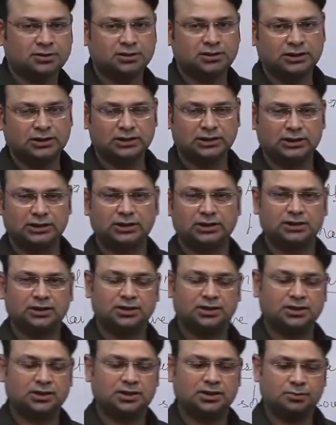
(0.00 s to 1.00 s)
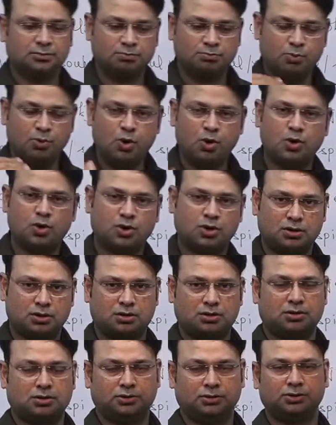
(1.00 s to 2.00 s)
the more
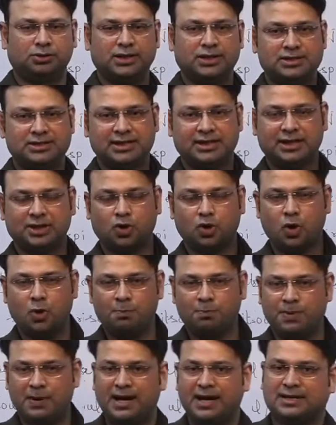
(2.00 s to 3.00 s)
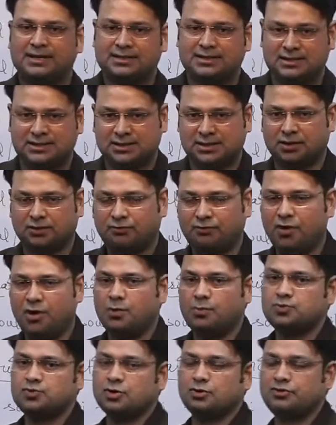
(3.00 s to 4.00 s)
you can say, complex
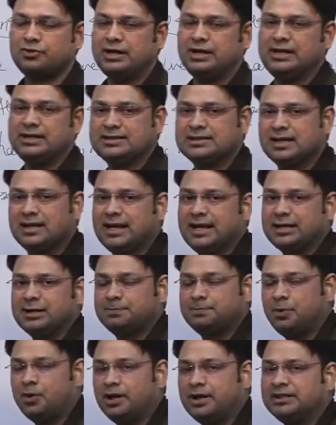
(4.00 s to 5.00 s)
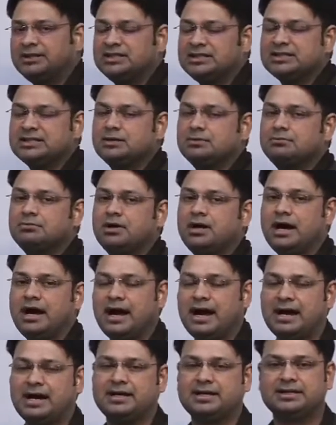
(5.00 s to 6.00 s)
forms of religion like polytheism
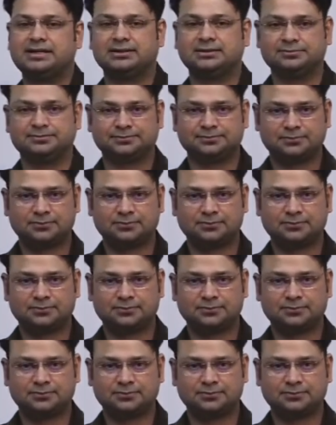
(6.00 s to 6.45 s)
and